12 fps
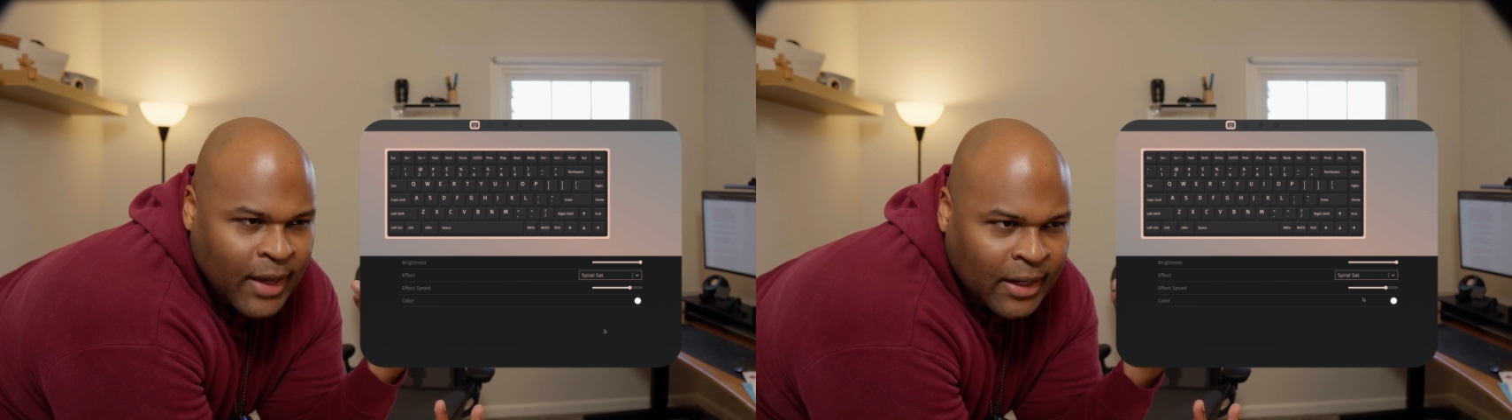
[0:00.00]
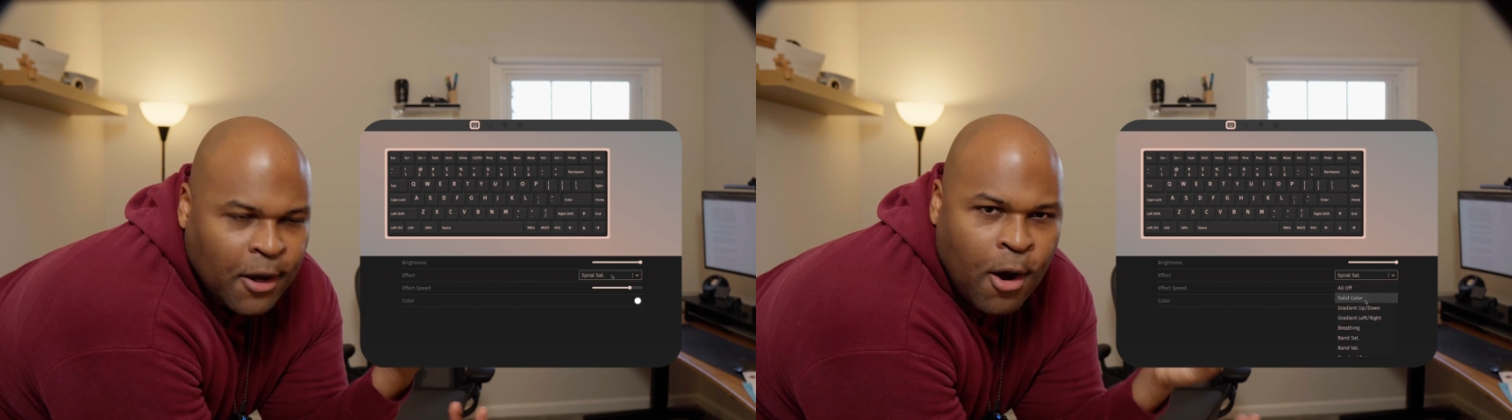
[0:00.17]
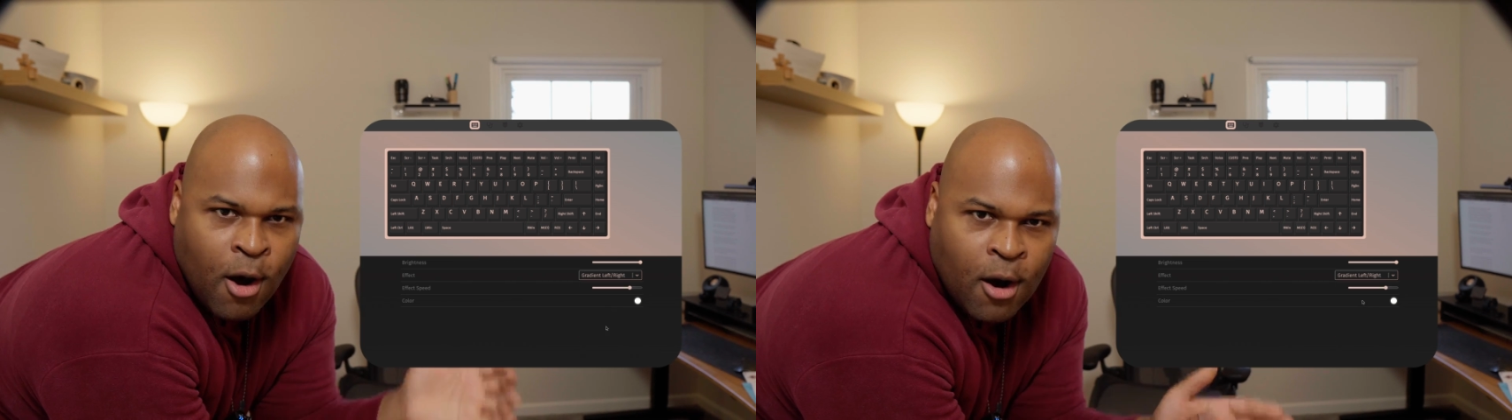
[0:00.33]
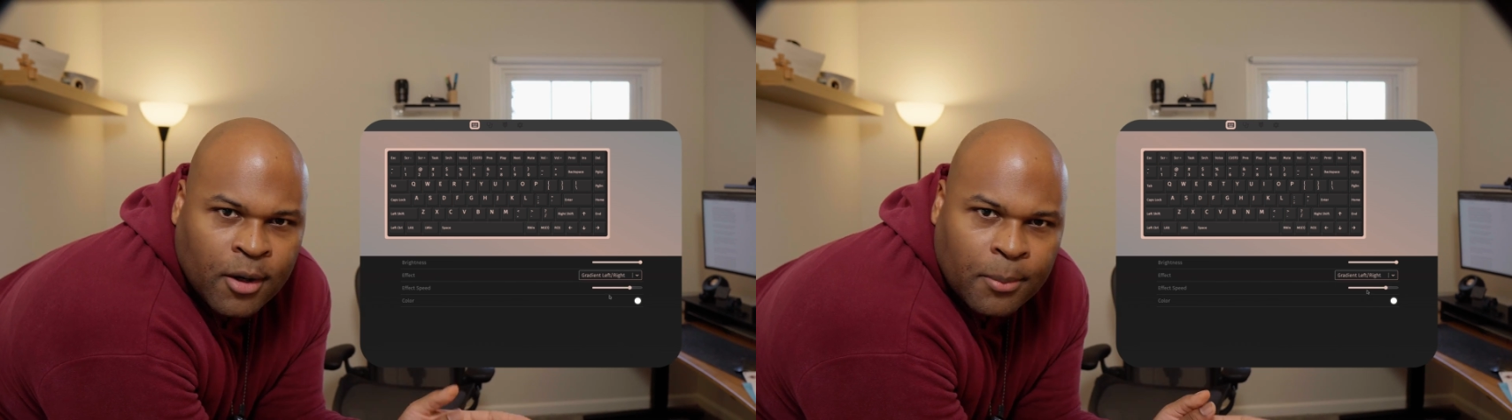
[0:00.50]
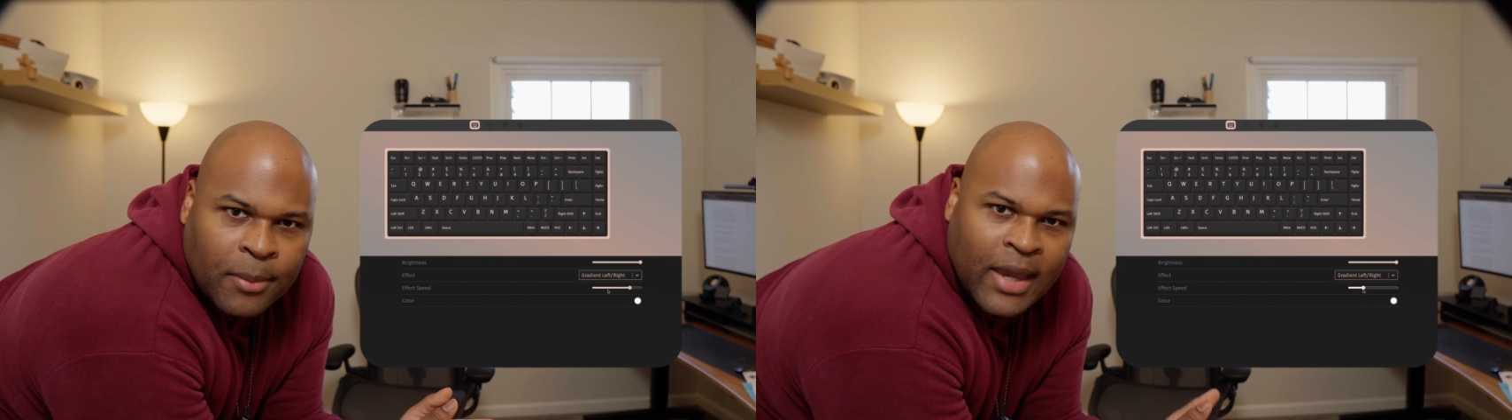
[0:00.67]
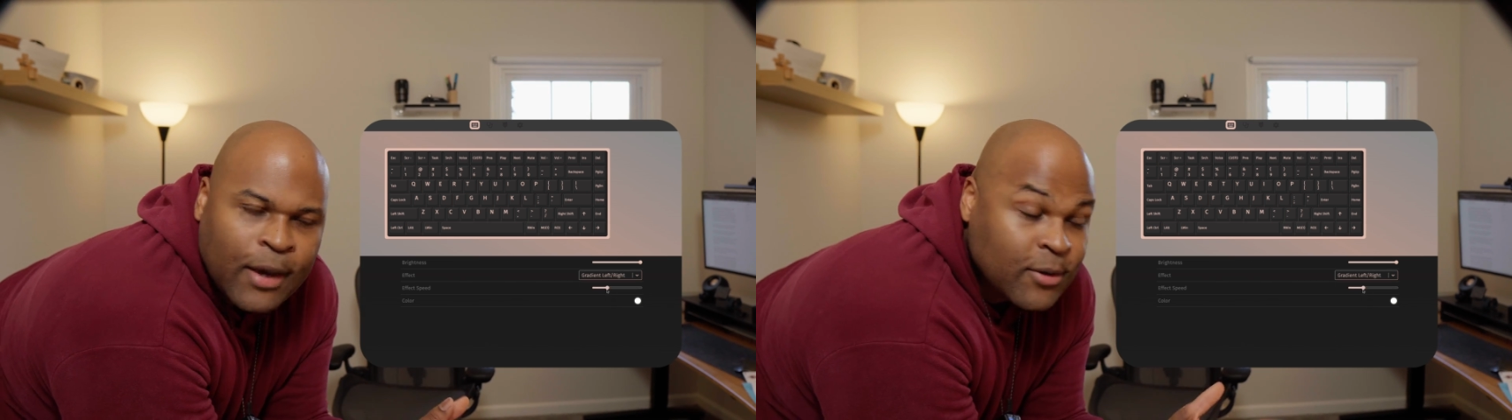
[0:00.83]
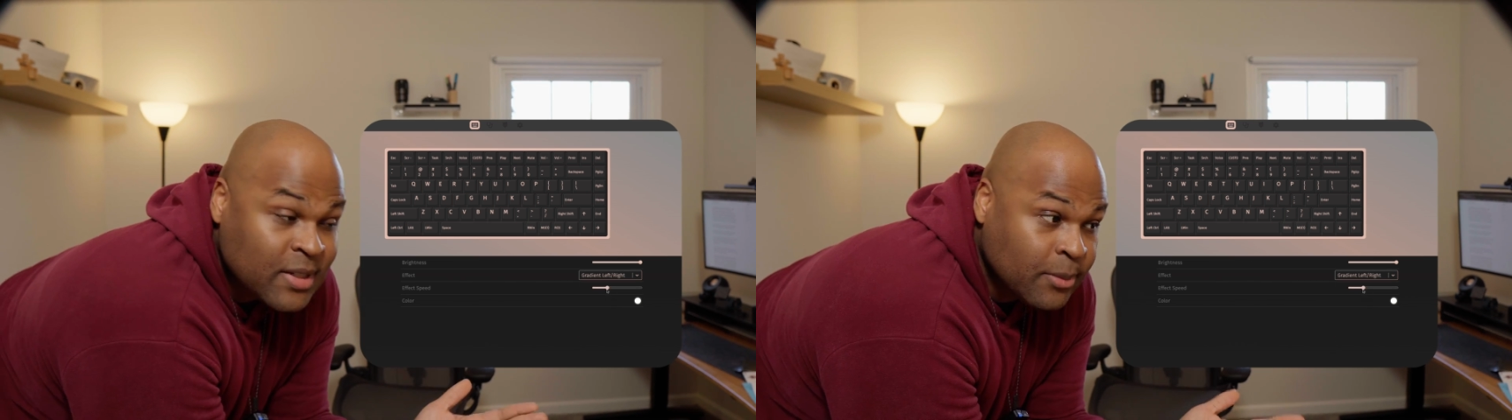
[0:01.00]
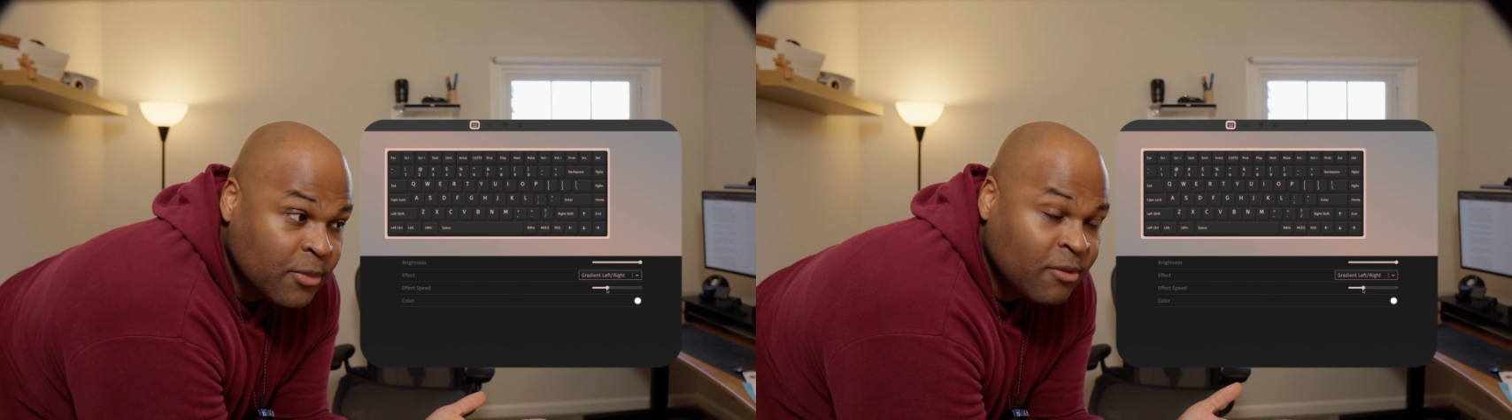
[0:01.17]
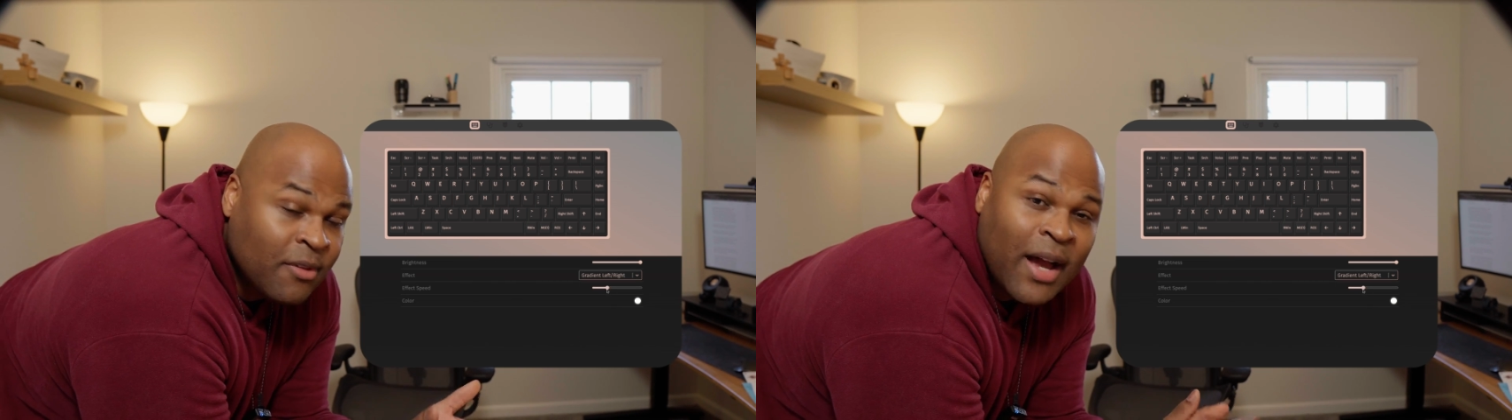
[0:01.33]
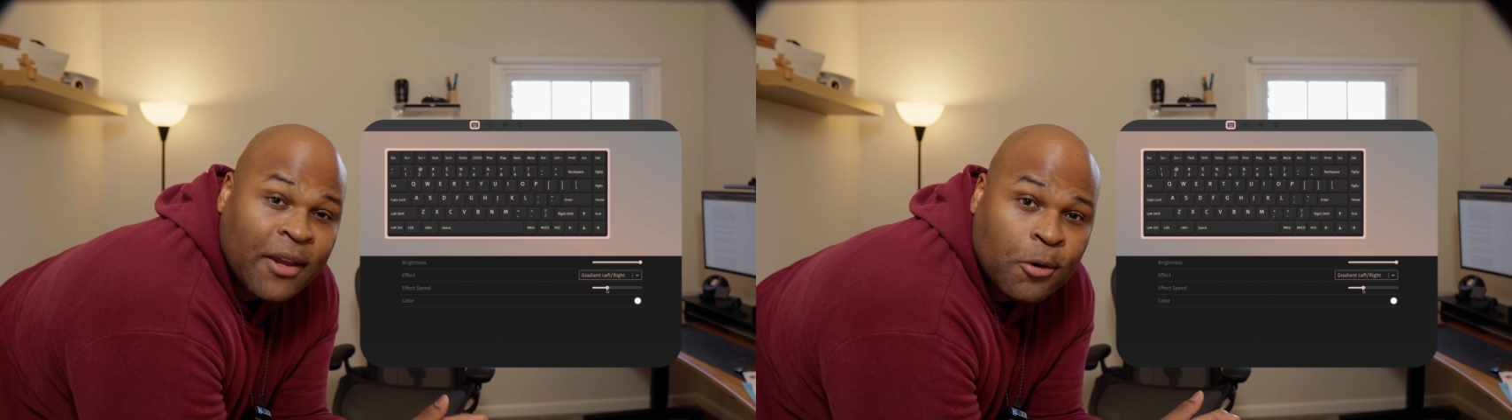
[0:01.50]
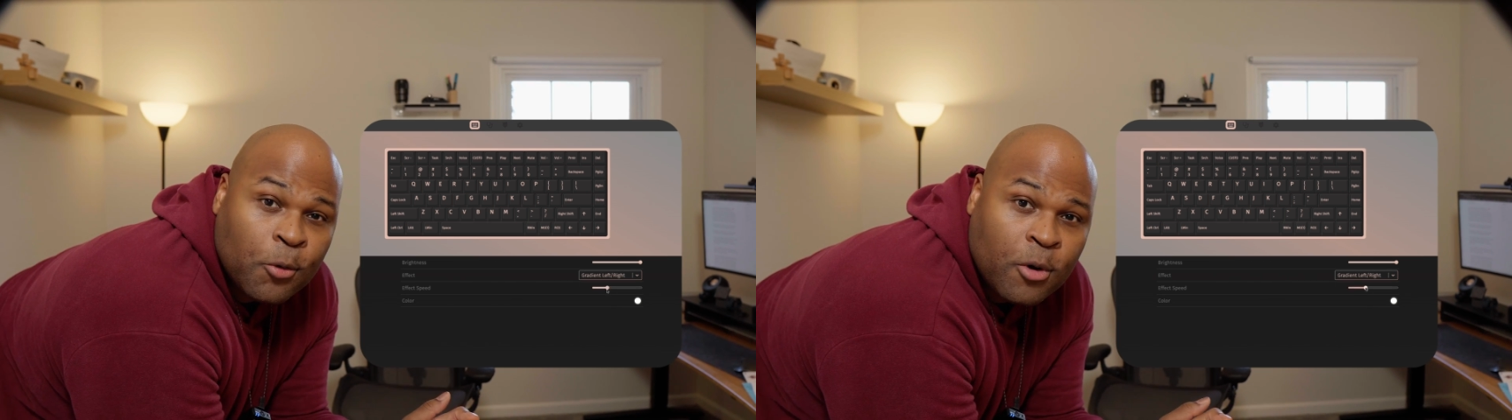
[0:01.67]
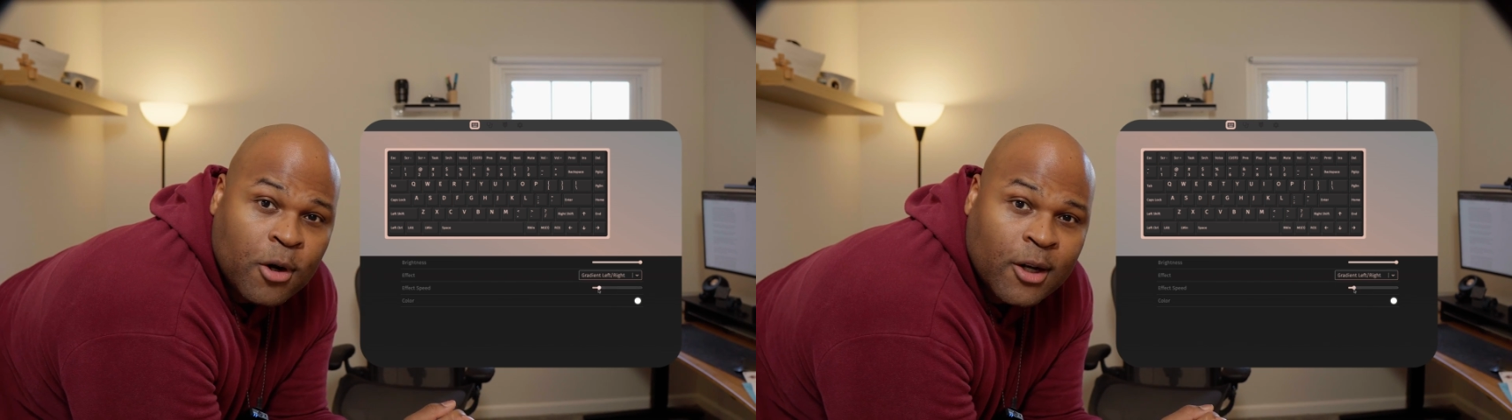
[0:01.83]
kind of automate or simplify
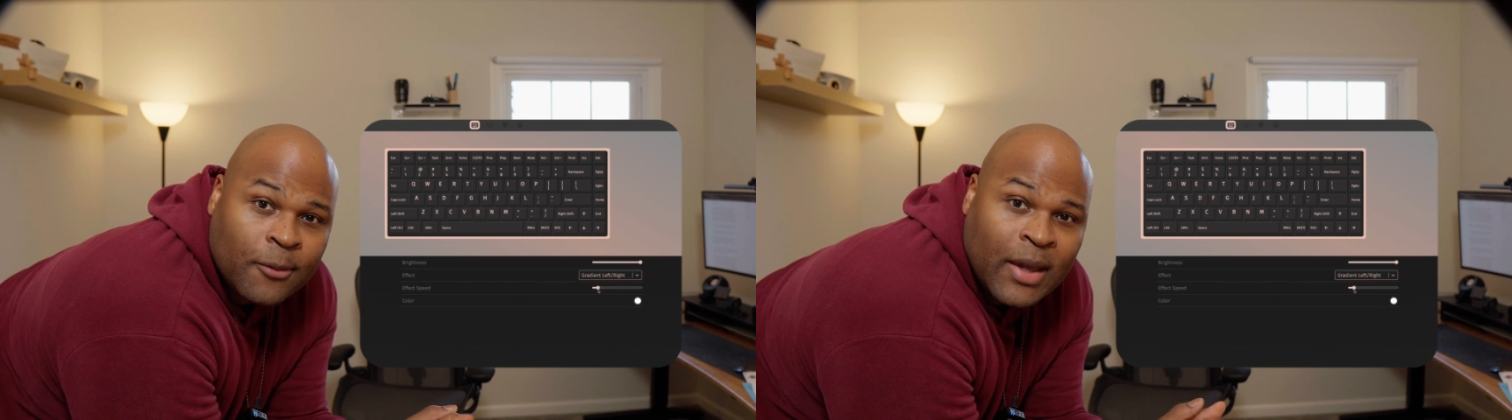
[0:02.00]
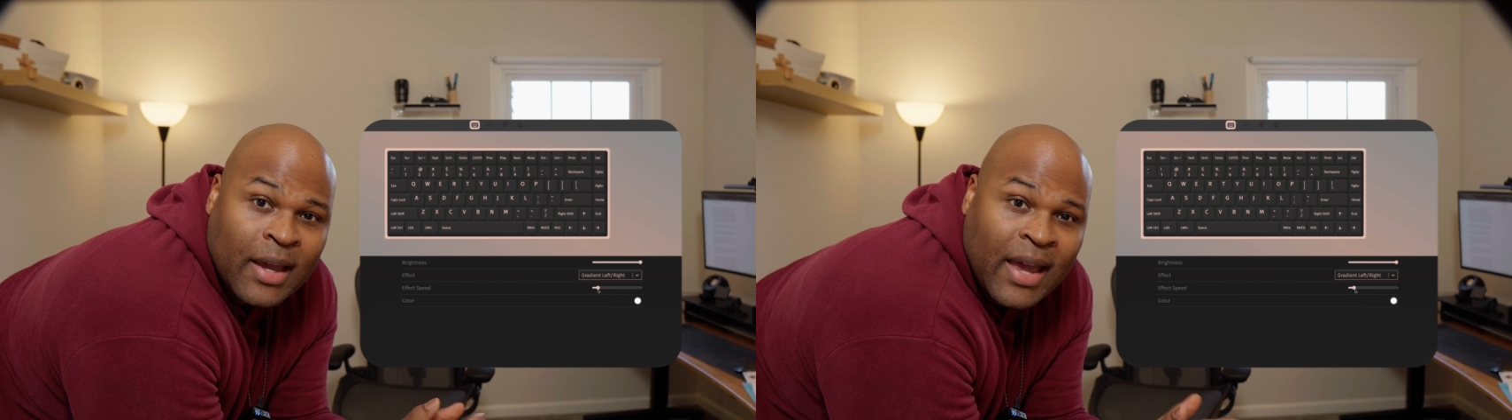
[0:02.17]
your work